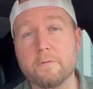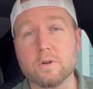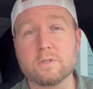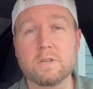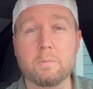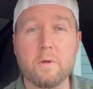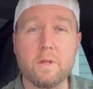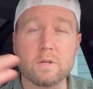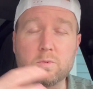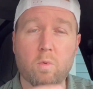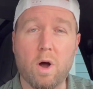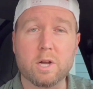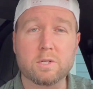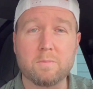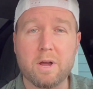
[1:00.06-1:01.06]
you're someone that's
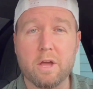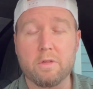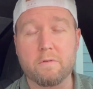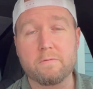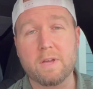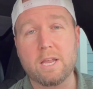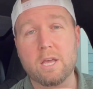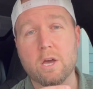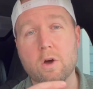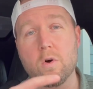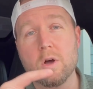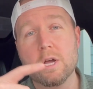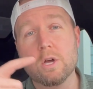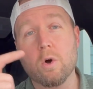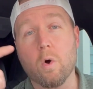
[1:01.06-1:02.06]
watched my other
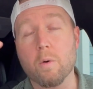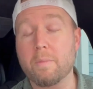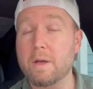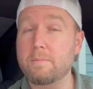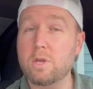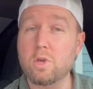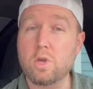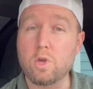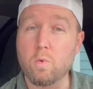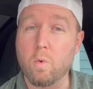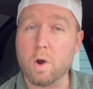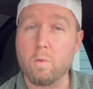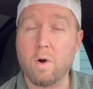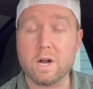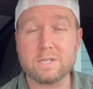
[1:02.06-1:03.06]
video, or maybe you
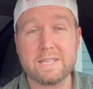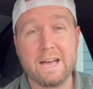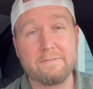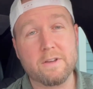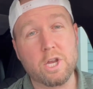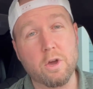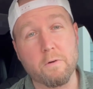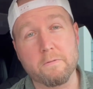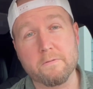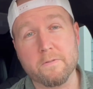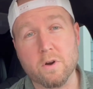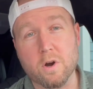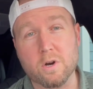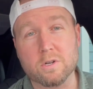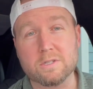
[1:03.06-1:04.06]
want to watch that video
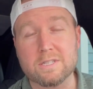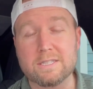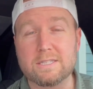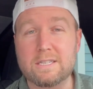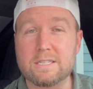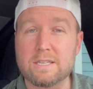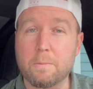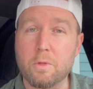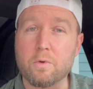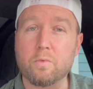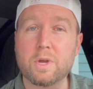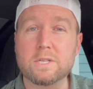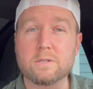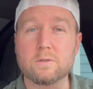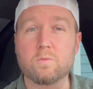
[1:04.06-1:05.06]
first and see some of the
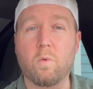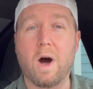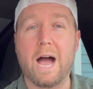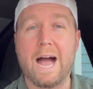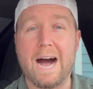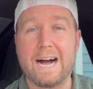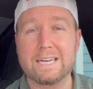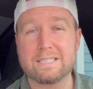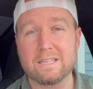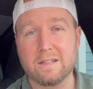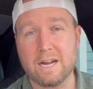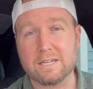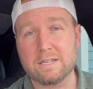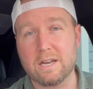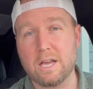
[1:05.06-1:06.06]
reasons why I
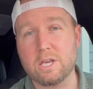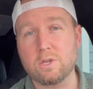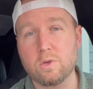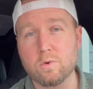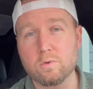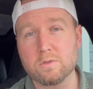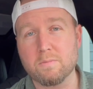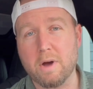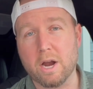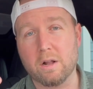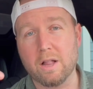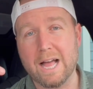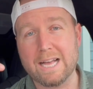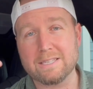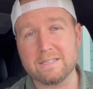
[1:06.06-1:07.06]
selected a used
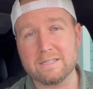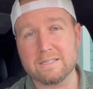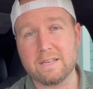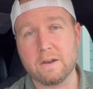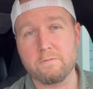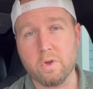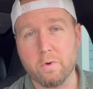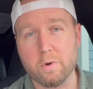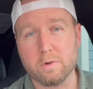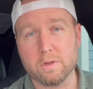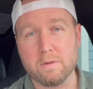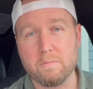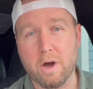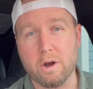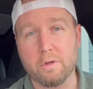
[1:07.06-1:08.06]
Model S instead of going with
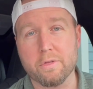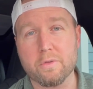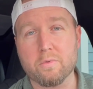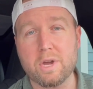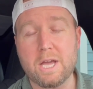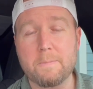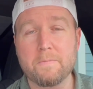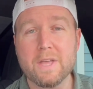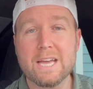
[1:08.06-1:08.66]
the Model 3,